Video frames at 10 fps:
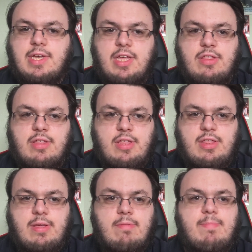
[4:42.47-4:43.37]
It's
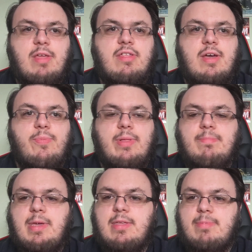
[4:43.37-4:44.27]
basically like William
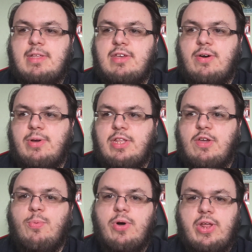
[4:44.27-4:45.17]
Peter Blatty going,
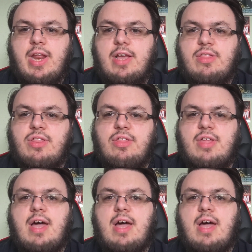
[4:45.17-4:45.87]
you want an exorcist,